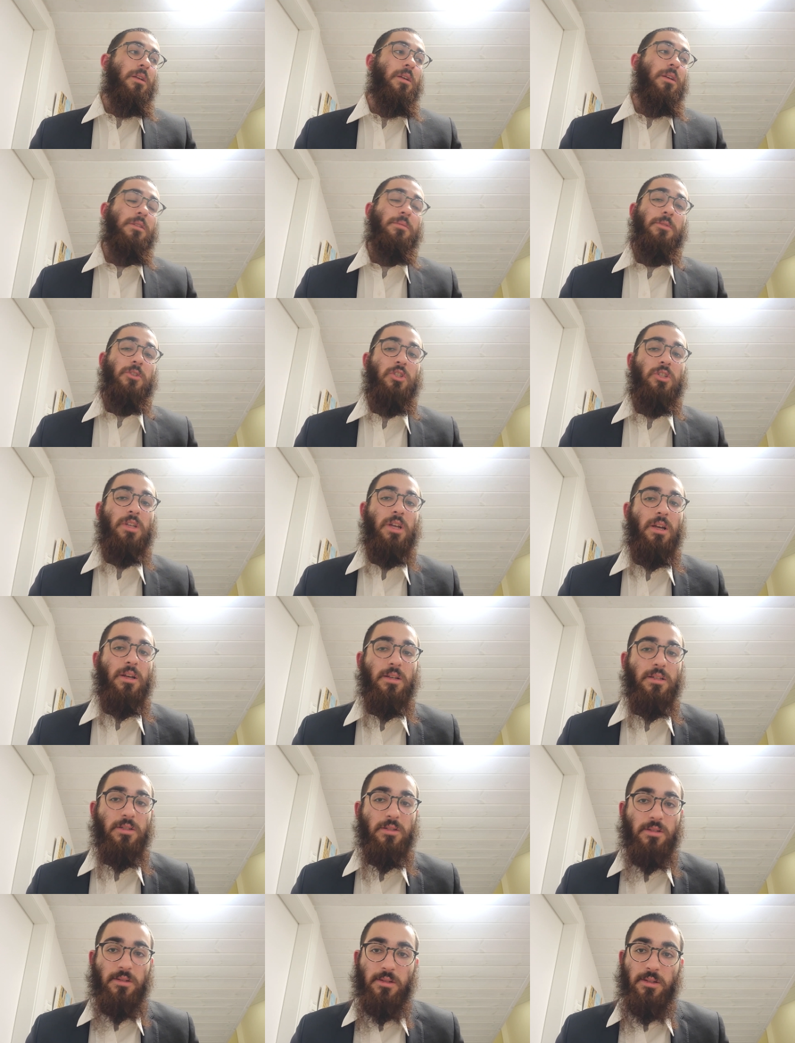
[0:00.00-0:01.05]
because Mashiach
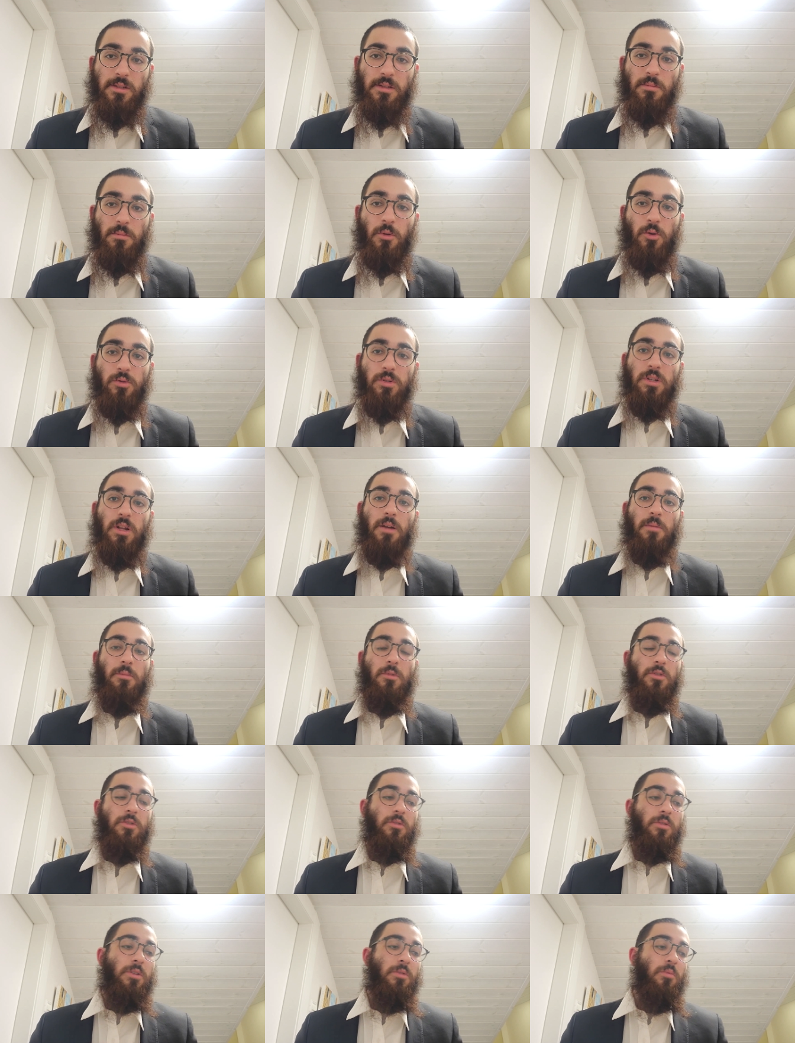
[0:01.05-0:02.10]
is, is the most humble,
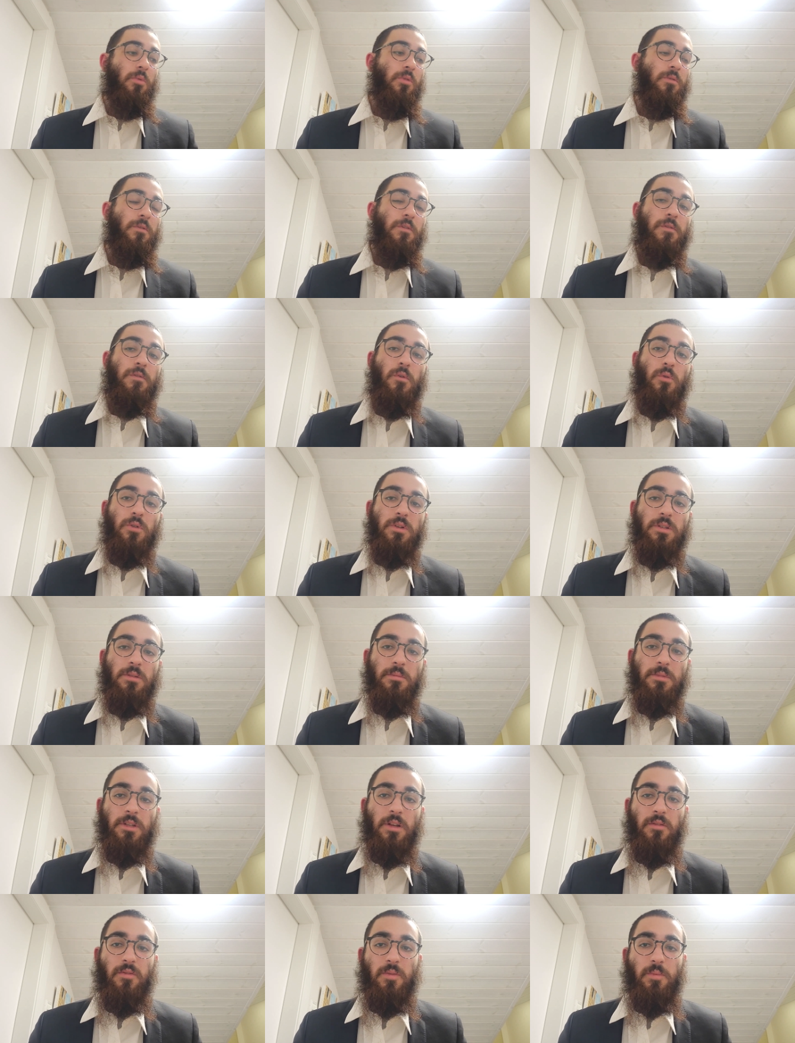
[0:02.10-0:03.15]
so he won't force
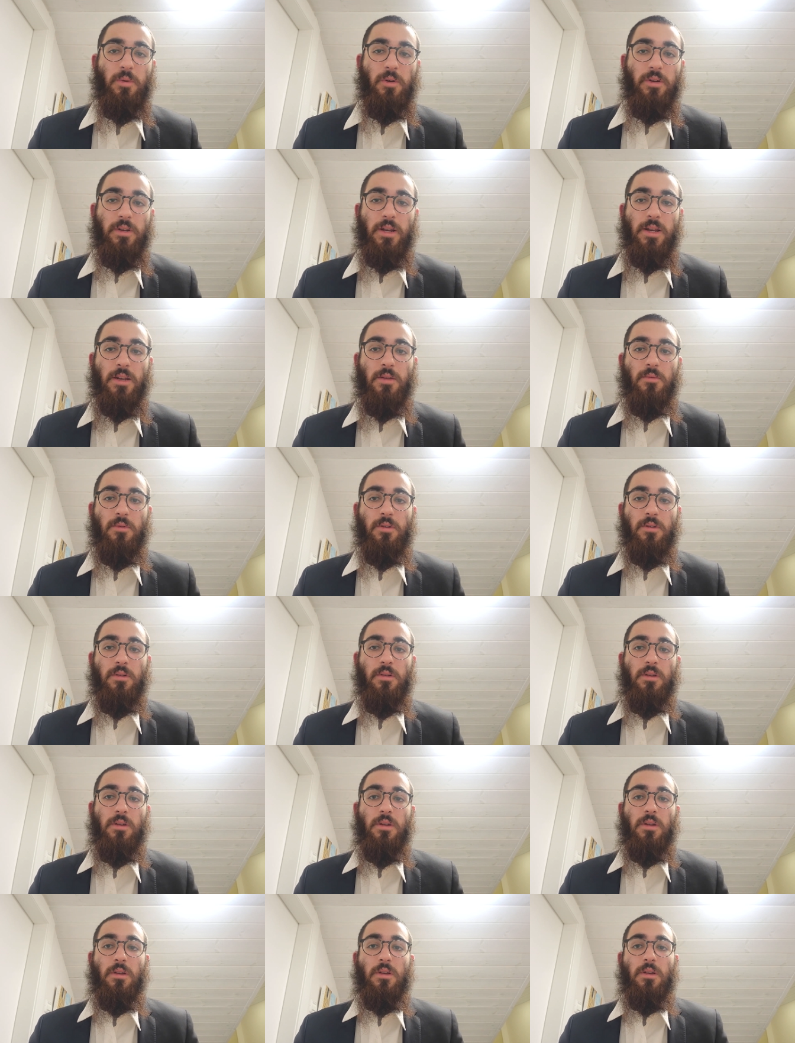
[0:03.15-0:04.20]
himself upon anyone.
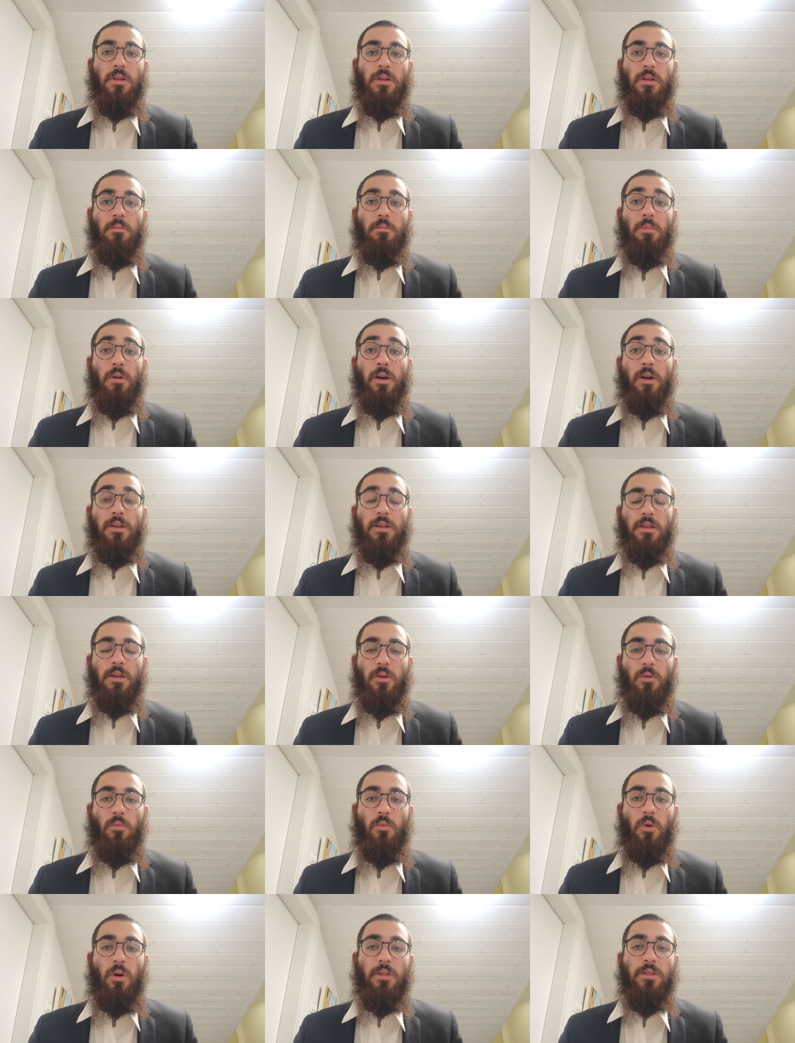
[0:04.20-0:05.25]
But he'll
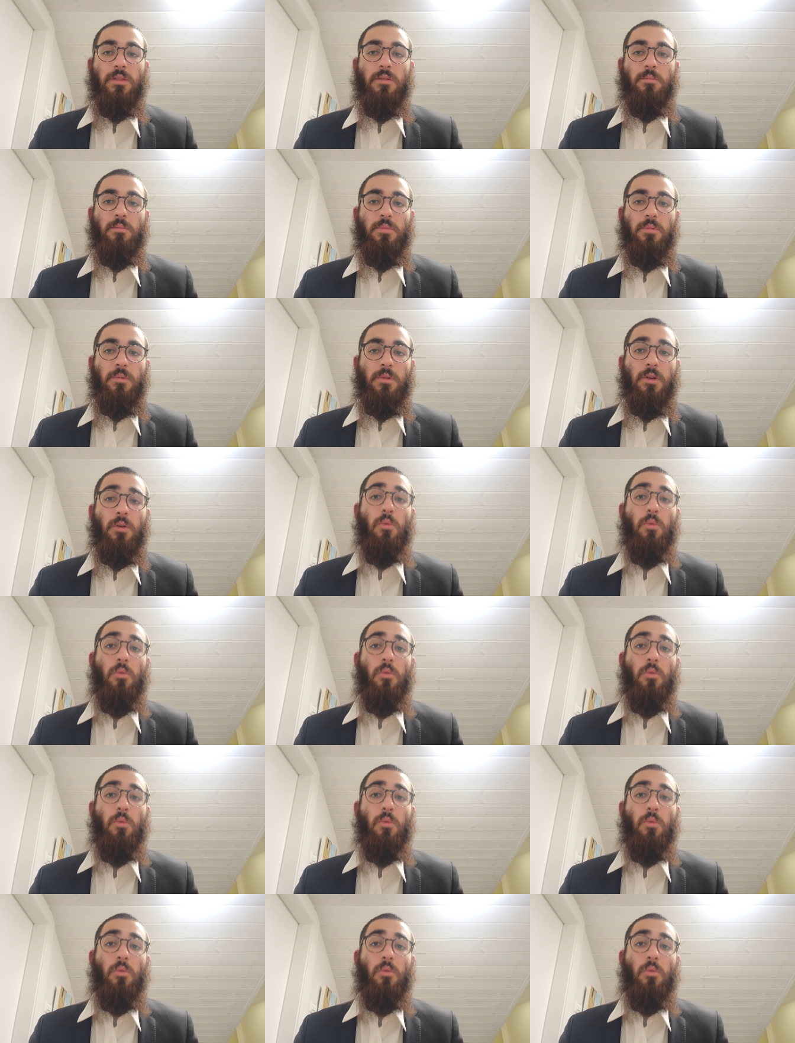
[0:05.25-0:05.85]
want the, he'll